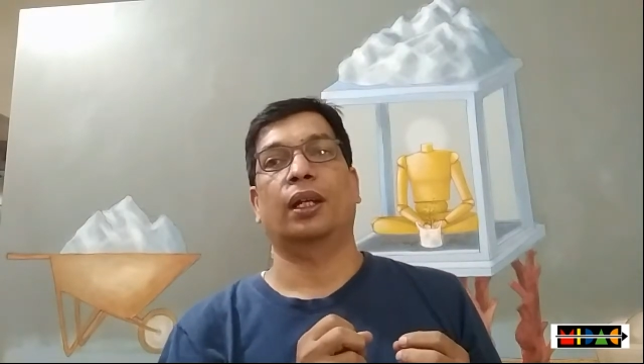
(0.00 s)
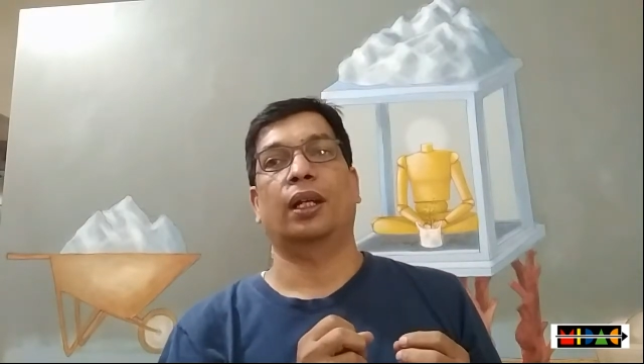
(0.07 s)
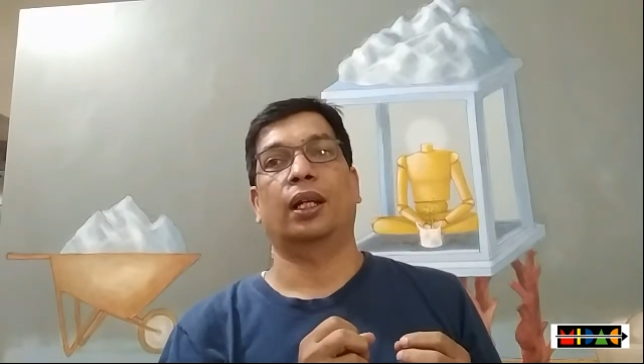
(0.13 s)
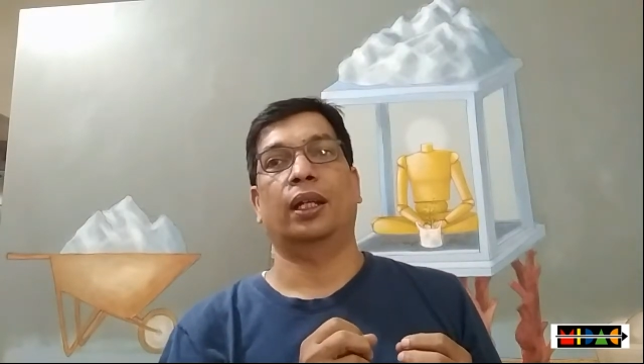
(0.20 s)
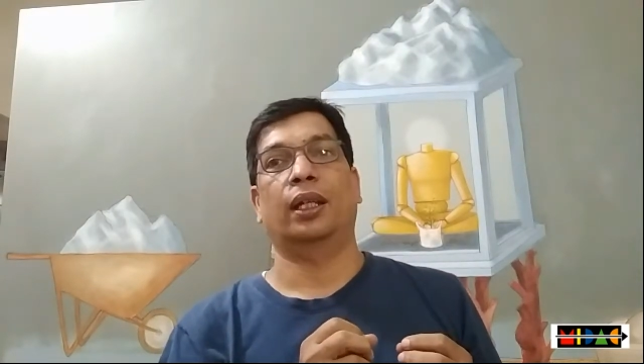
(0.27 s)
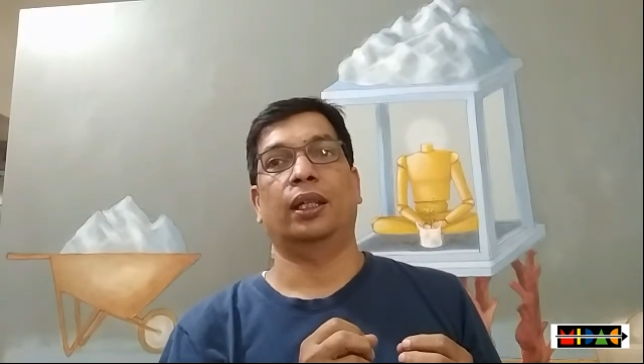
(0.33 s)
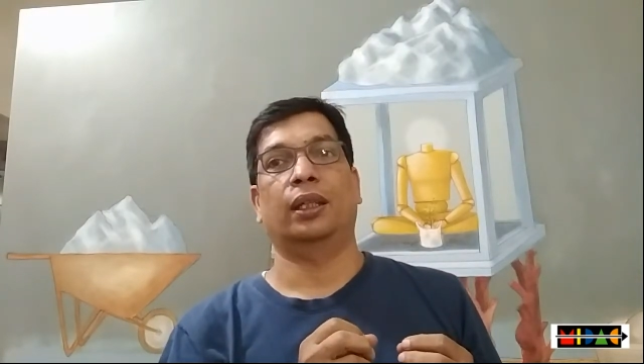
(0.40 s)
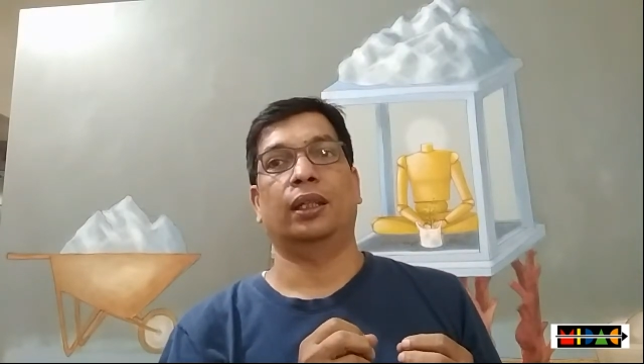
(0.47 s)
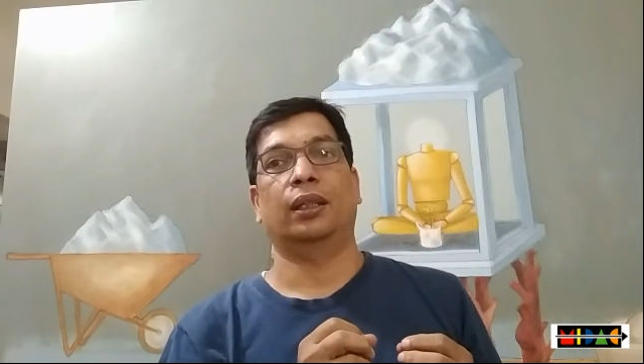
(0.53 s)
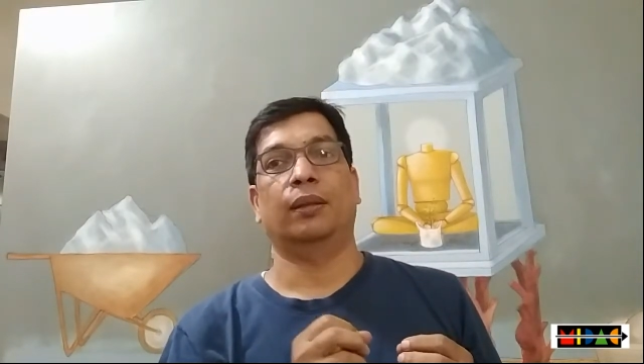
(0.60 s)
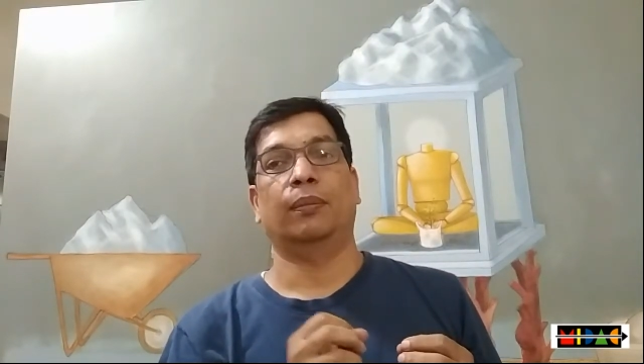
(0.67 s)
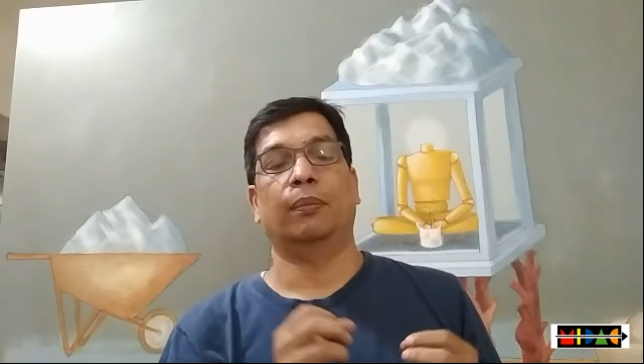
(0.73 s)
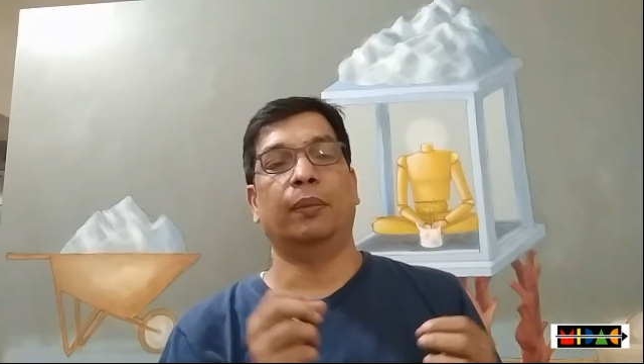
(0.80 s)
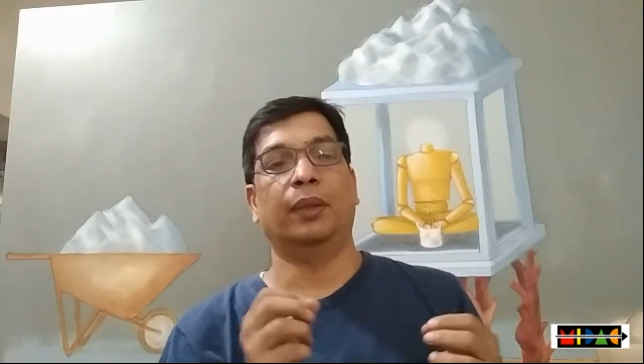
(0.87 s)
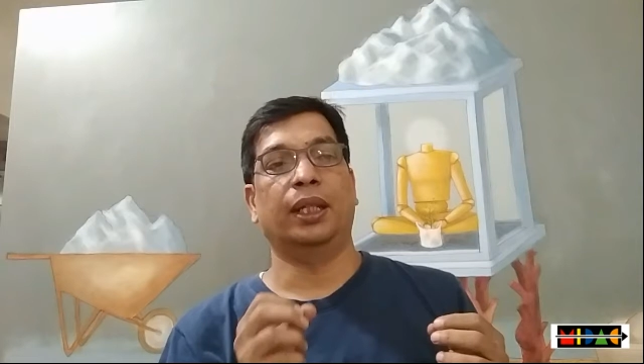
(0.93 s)
I
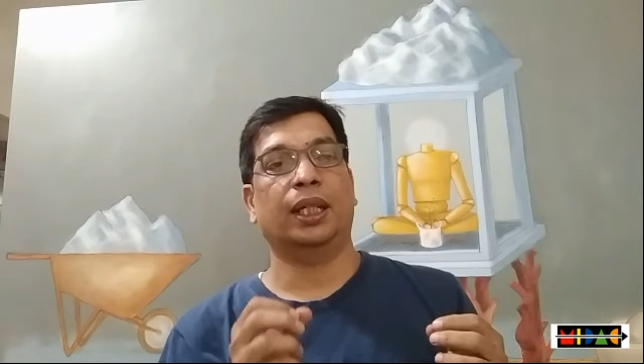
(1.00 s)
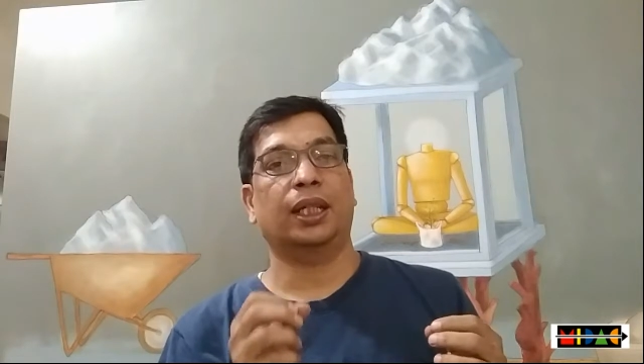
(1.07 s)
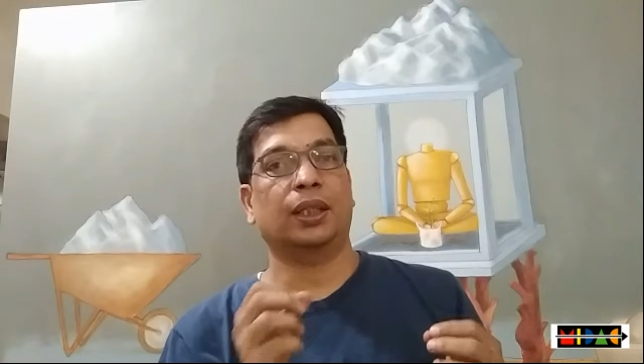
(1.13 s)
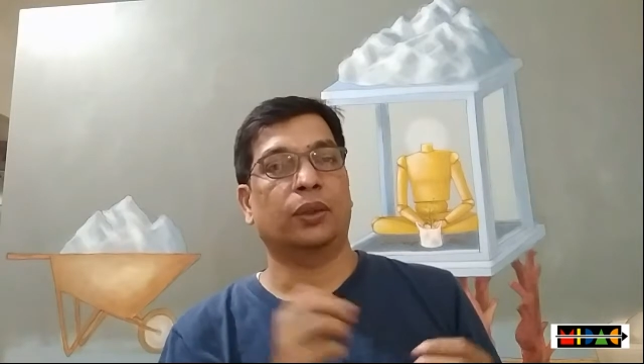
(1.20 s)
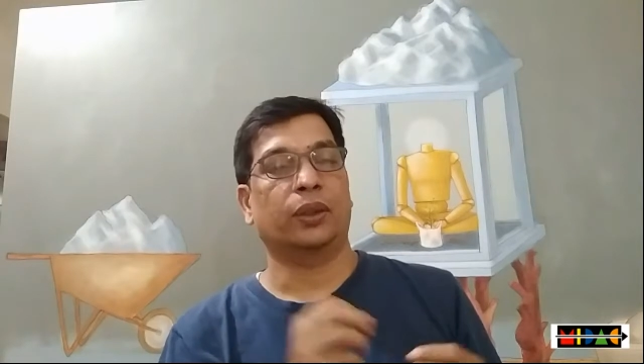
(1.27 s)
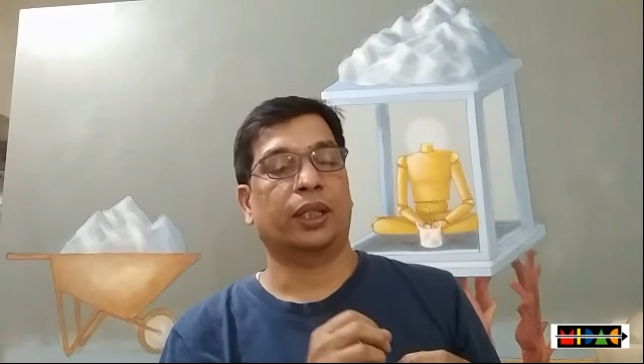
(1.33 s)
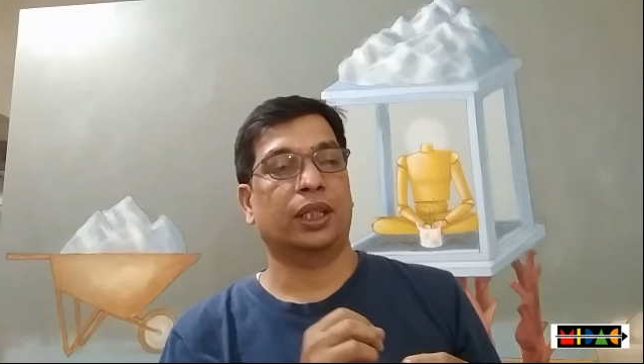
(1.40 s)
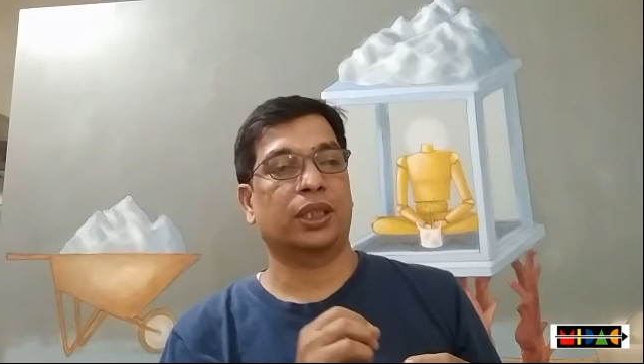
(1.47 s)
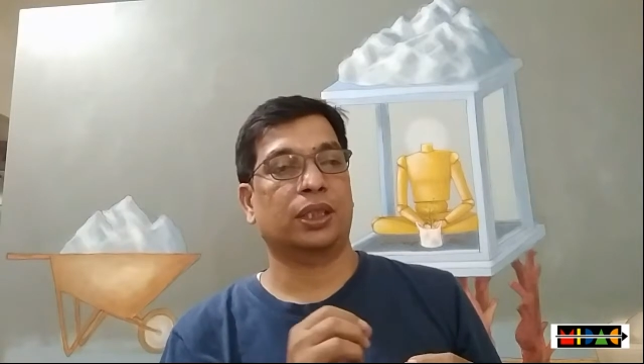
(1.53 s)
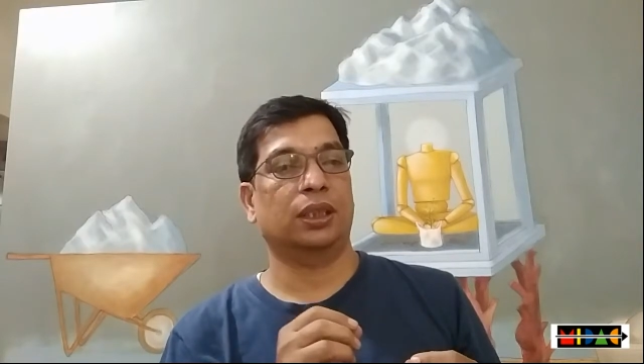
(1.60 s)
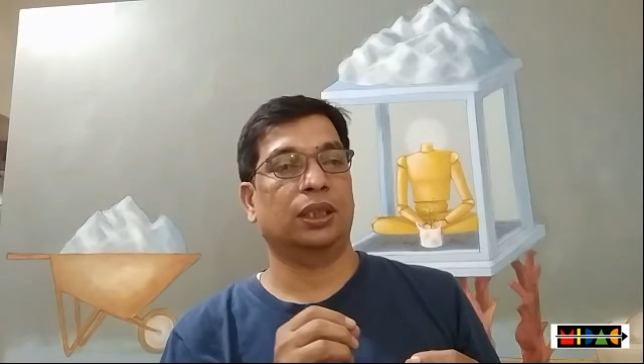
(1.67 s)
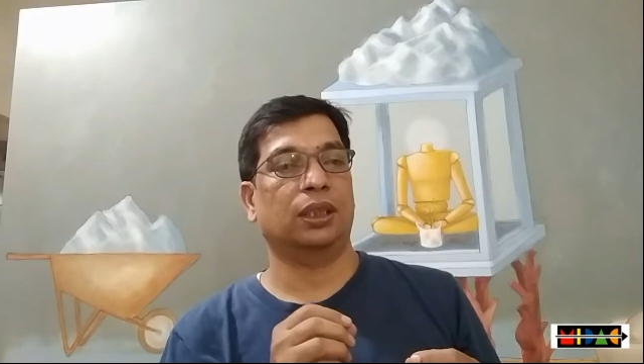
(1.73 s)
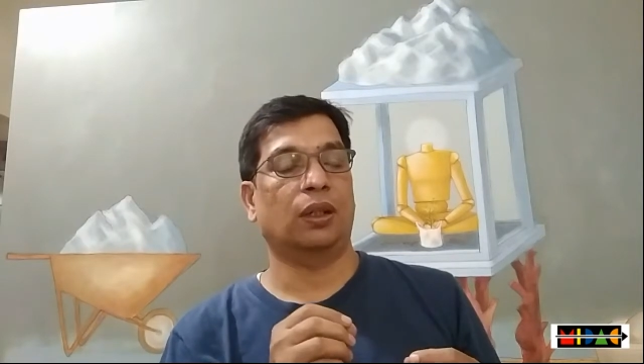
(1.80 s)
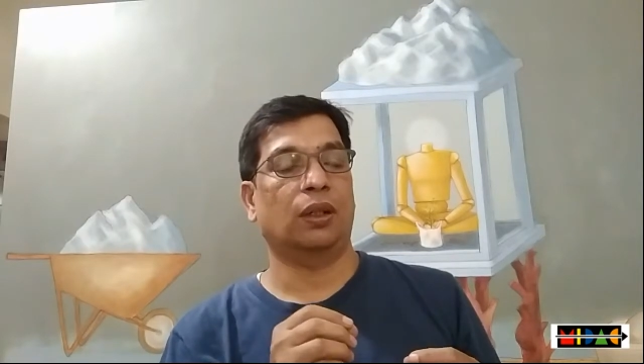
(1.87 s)
make a notation